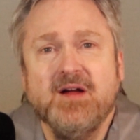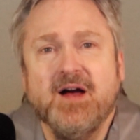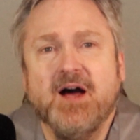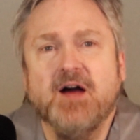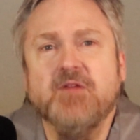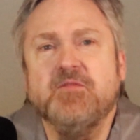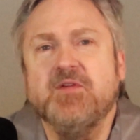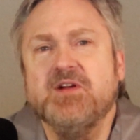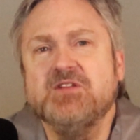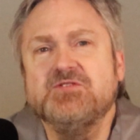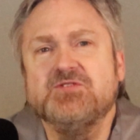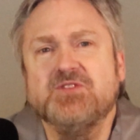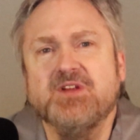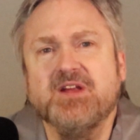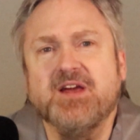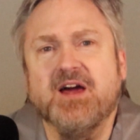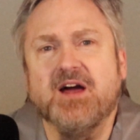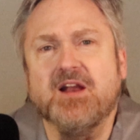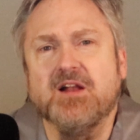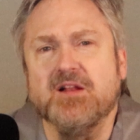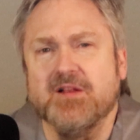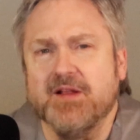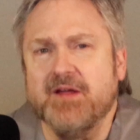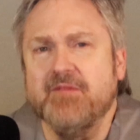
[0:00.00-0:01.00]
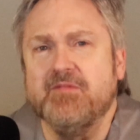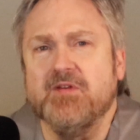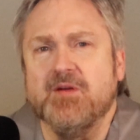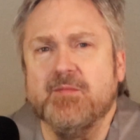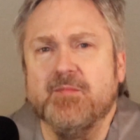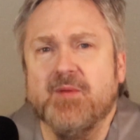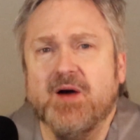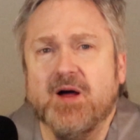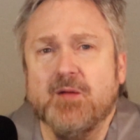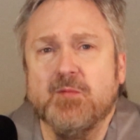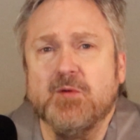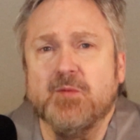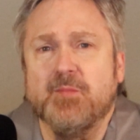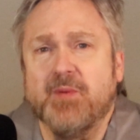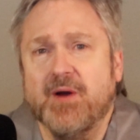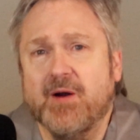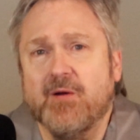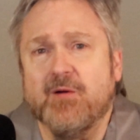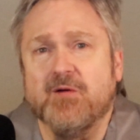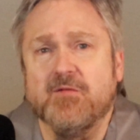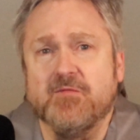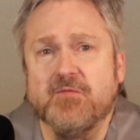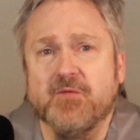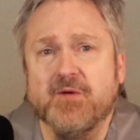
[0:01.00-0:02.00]
I eventually got a Living Bible
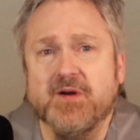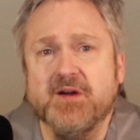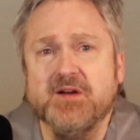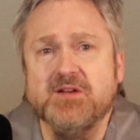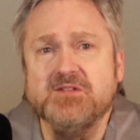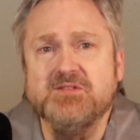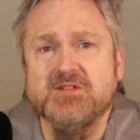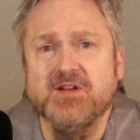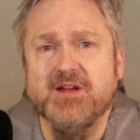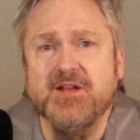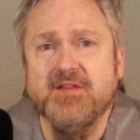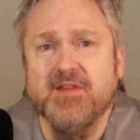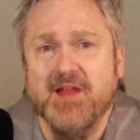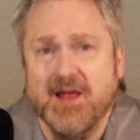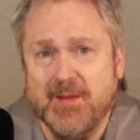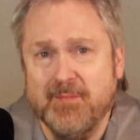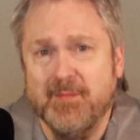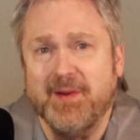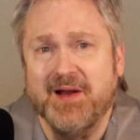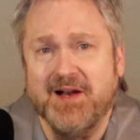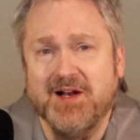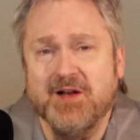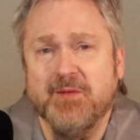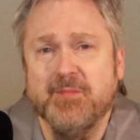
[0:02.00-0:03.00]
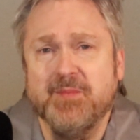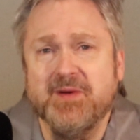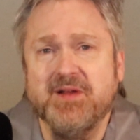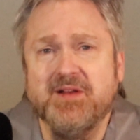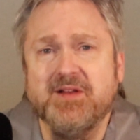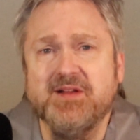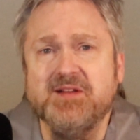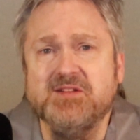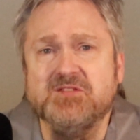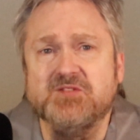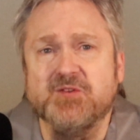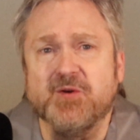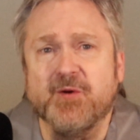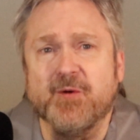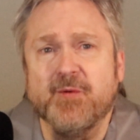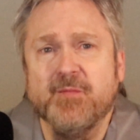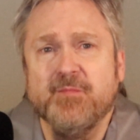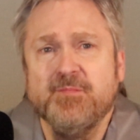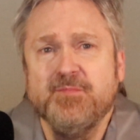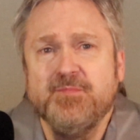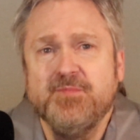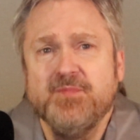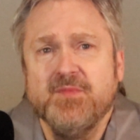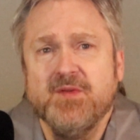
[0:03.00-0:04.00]
paraphrase, and that made it a bit easier.
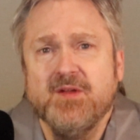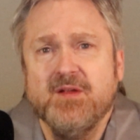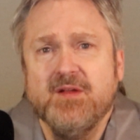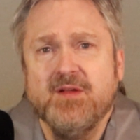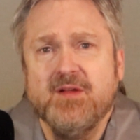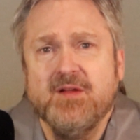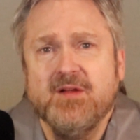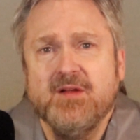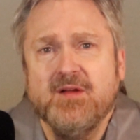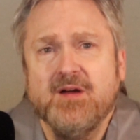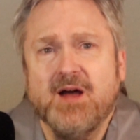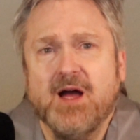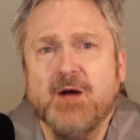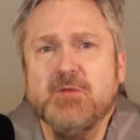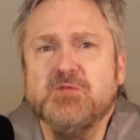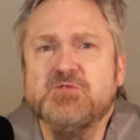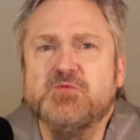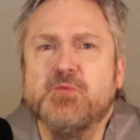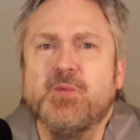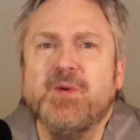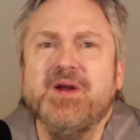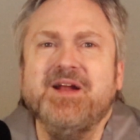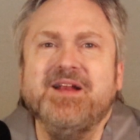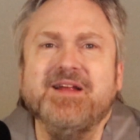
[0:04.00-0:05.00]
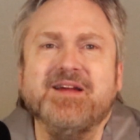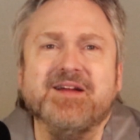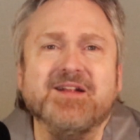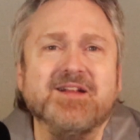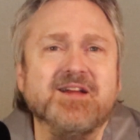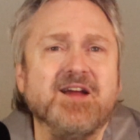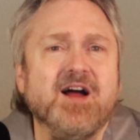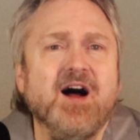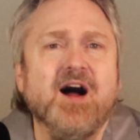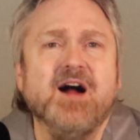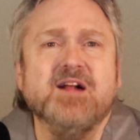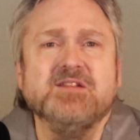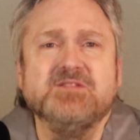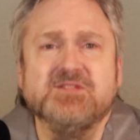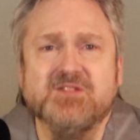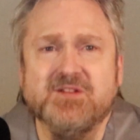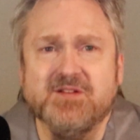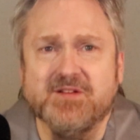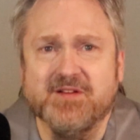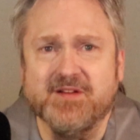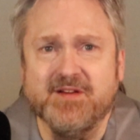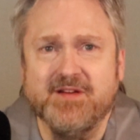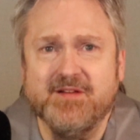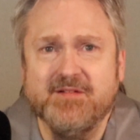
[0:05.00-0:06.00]
I was reading it
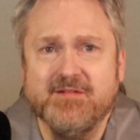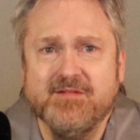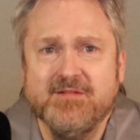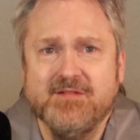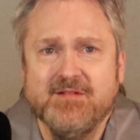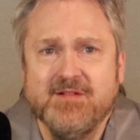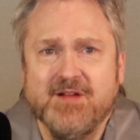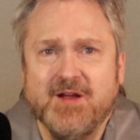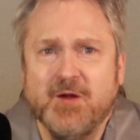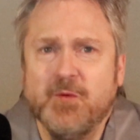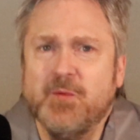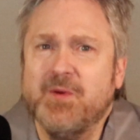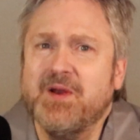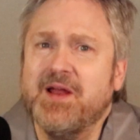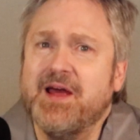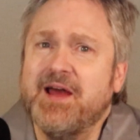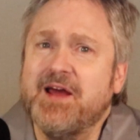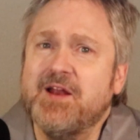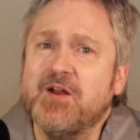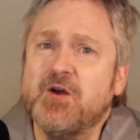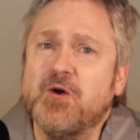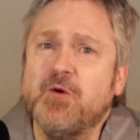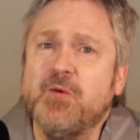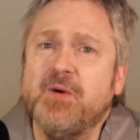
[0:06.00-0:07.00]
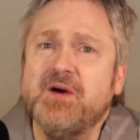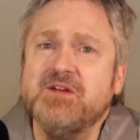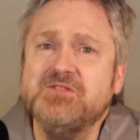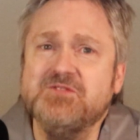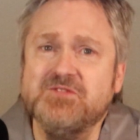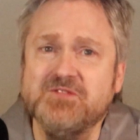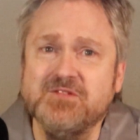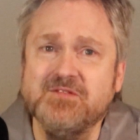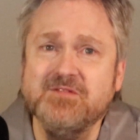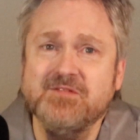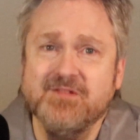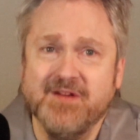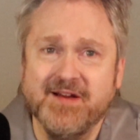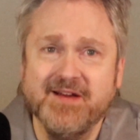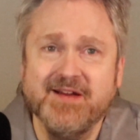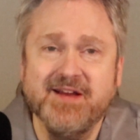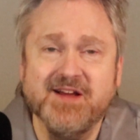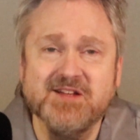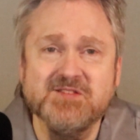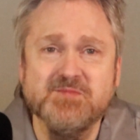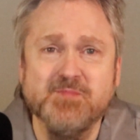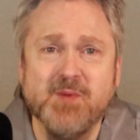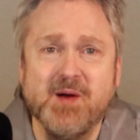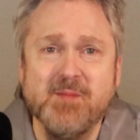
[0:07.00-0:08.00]
constantly, and when I had a question, I
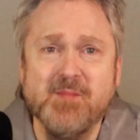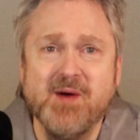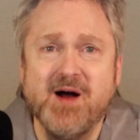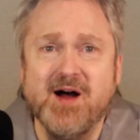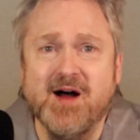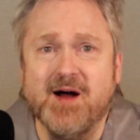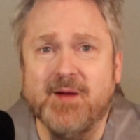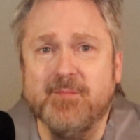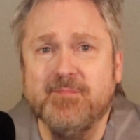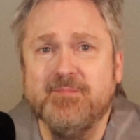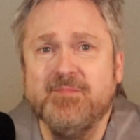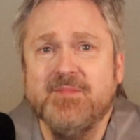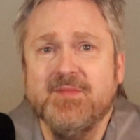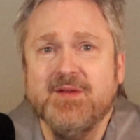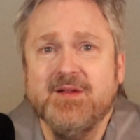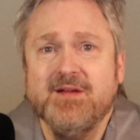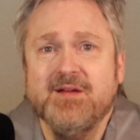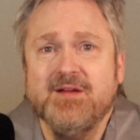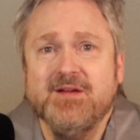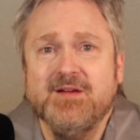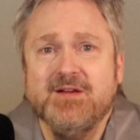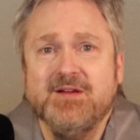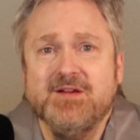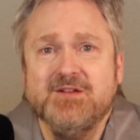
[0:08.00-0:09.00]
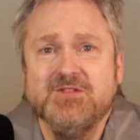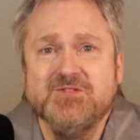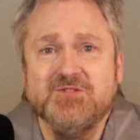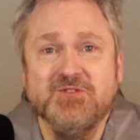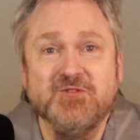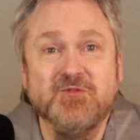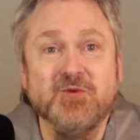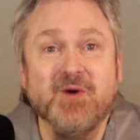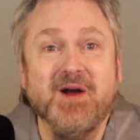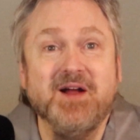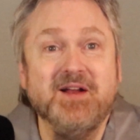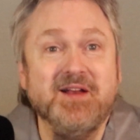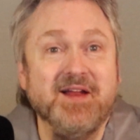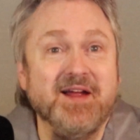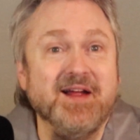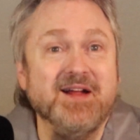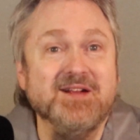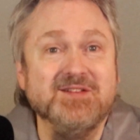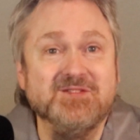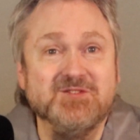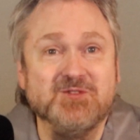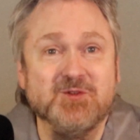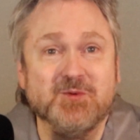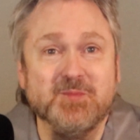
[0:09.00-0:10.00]
asked my mom. She tried to
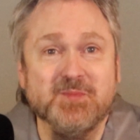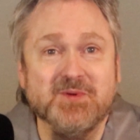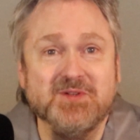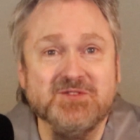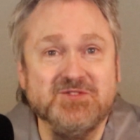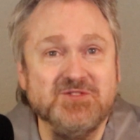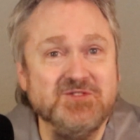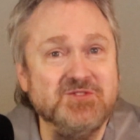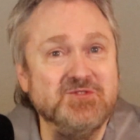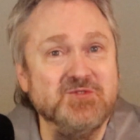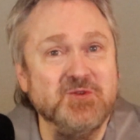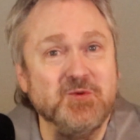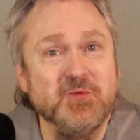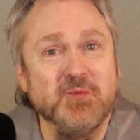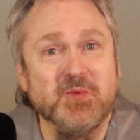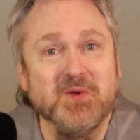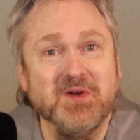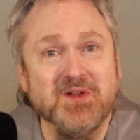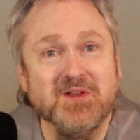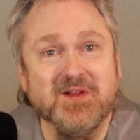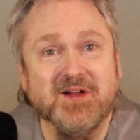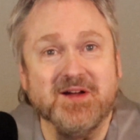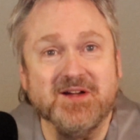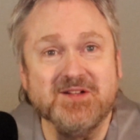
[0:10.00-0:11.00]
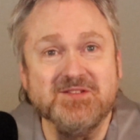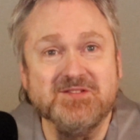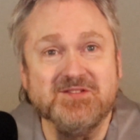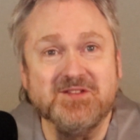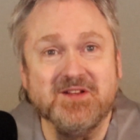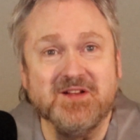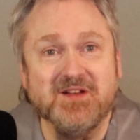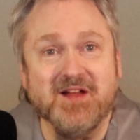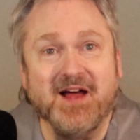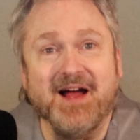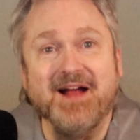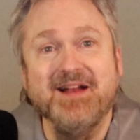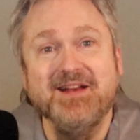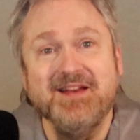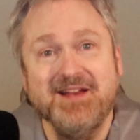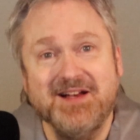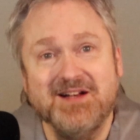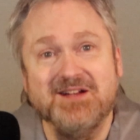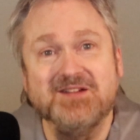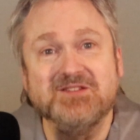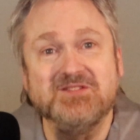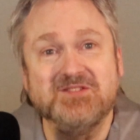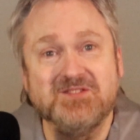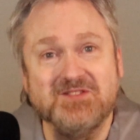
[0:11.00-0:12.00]
answer, but she soon realized that I
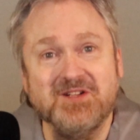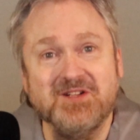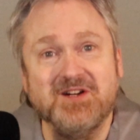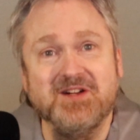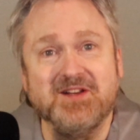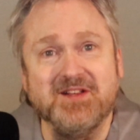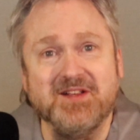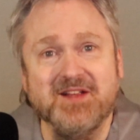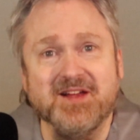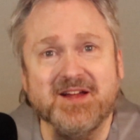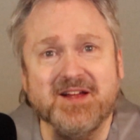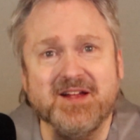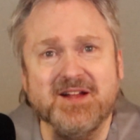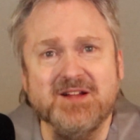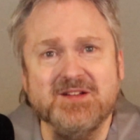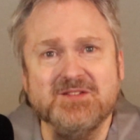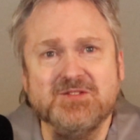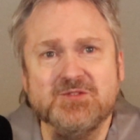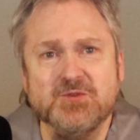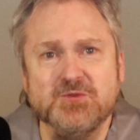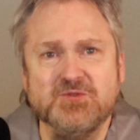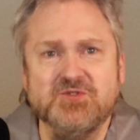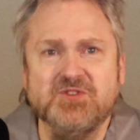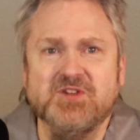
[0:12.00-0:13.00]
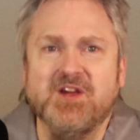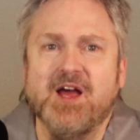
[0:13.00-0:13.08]
needed a study aid, so she